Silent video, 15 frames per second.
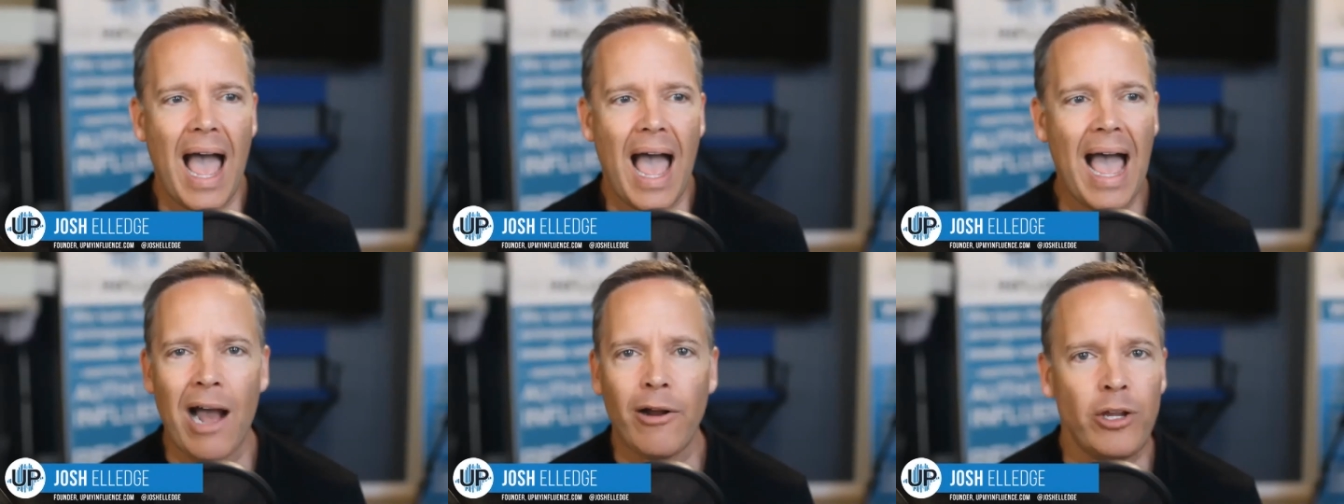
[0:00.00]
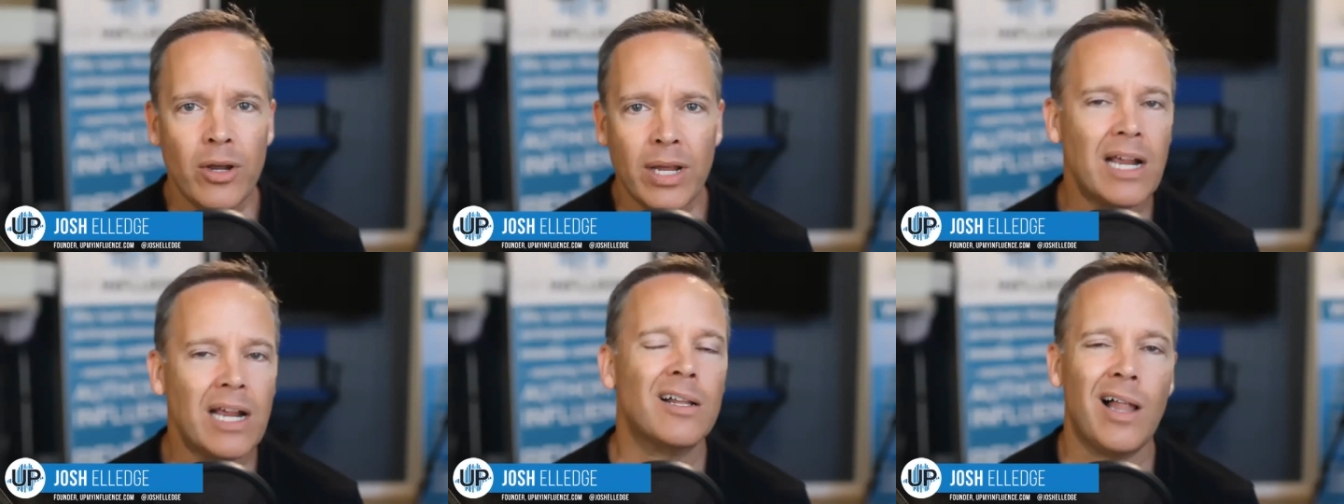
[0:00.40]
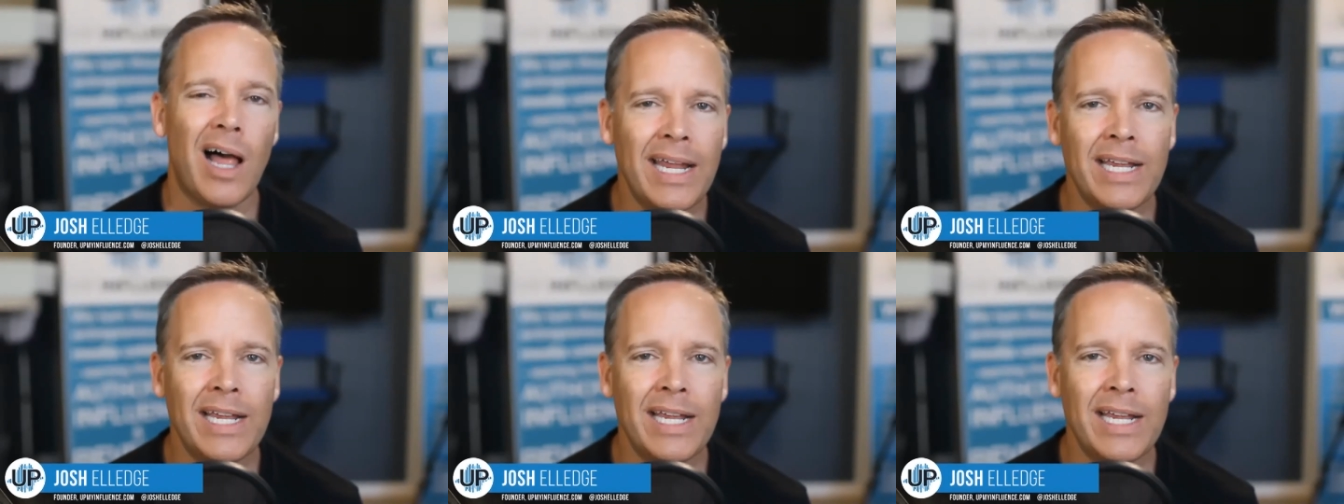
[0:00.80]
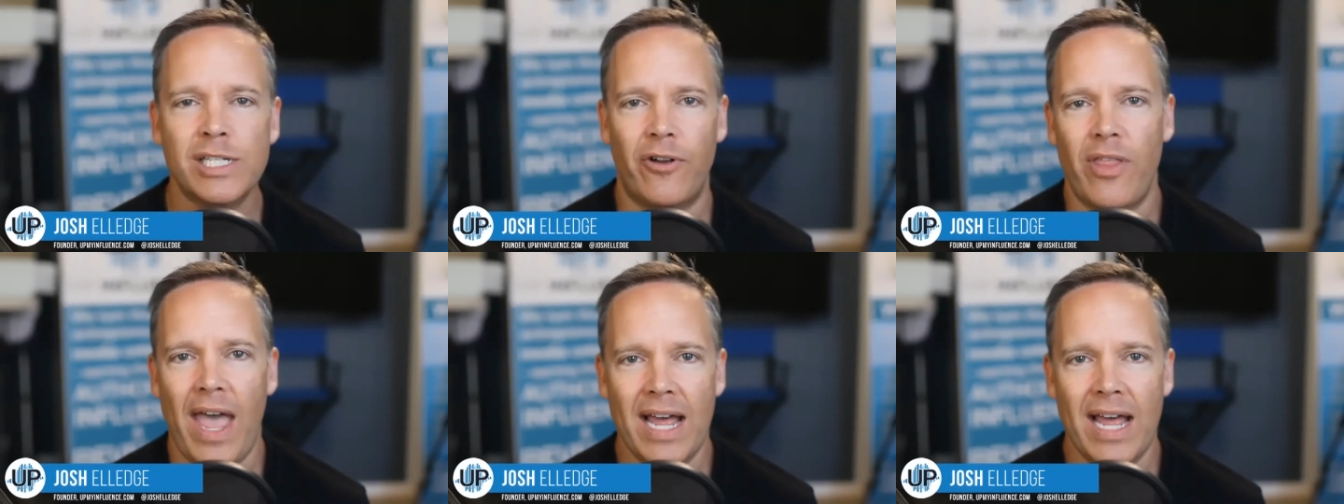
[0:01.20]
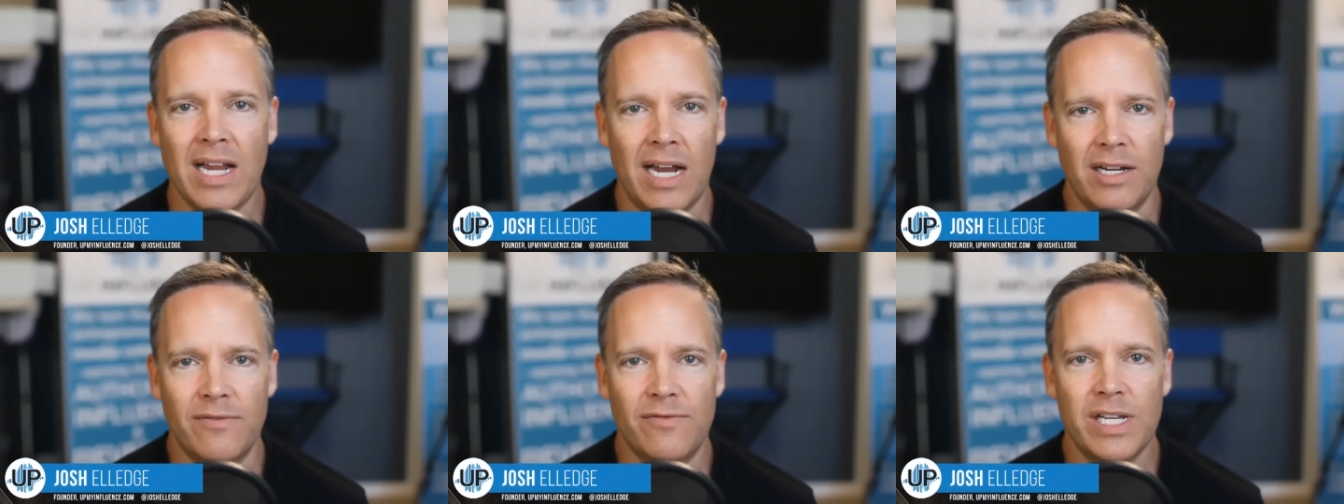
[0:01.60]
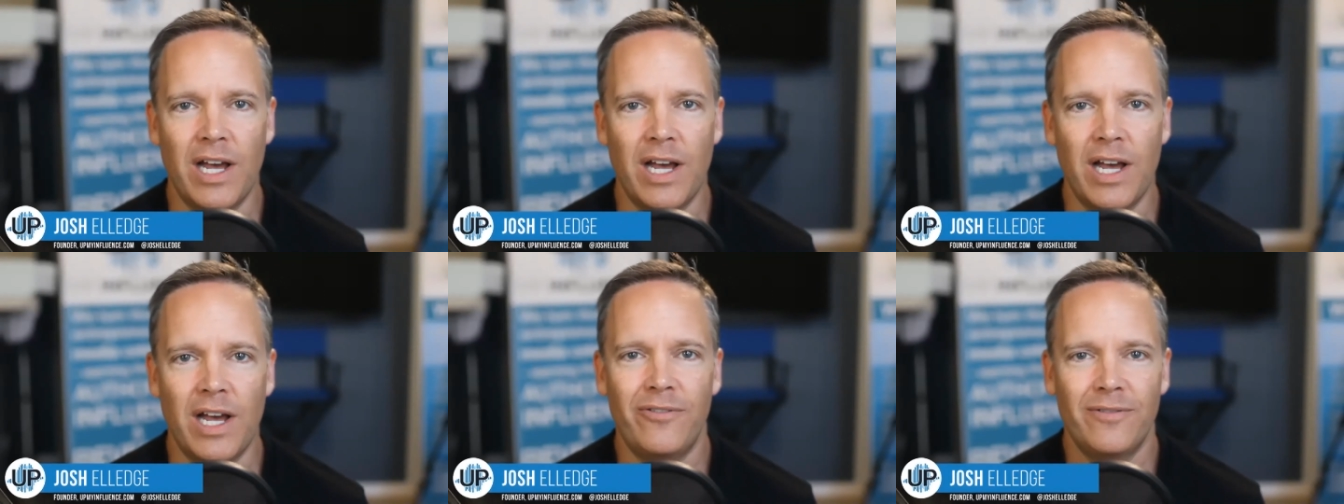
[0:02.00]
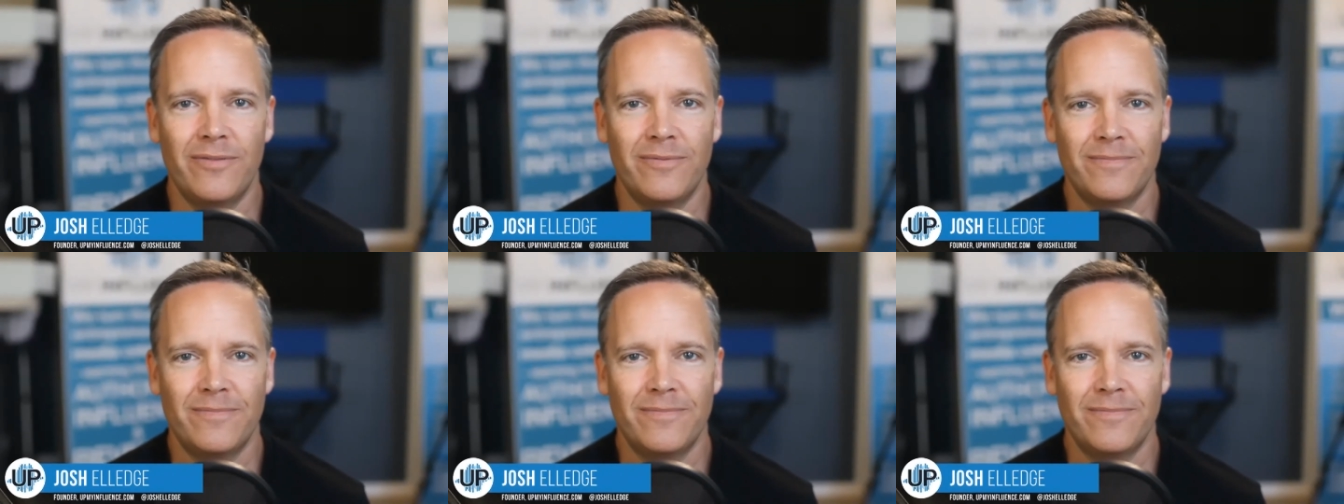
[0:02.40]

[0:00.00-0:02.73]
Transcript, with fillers: How do you get clients for that kind of stuff?